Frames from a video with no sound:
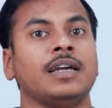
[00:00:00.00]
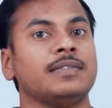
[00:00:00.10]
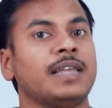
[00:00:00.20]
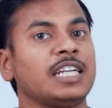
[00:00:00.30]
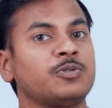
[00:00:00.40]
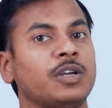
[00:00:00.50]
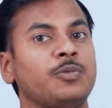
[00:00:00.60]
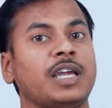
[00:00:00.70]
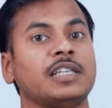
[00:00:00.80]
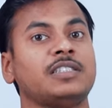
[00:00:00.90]
That's why
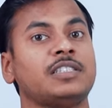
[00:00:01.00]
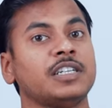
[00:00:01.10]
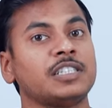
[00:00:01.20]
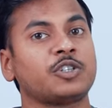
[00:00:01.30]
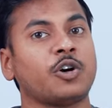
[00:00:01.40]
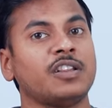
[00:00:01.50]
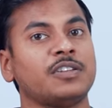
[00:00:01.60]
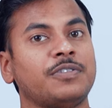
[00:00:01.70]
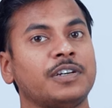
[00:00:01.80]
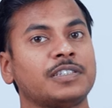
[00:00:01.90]
we can just call the
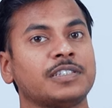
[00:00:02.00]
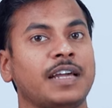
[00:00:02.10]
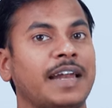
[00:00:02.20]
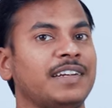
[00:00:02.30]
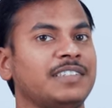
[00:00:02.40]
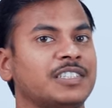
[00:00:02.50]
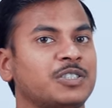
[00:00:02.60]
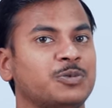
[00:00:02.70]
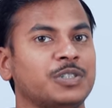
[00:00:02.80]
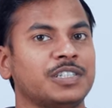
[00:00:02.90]
function and it
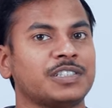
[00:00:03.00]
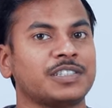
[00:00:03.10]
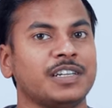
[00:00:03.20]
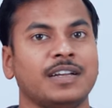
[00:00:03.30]
just works.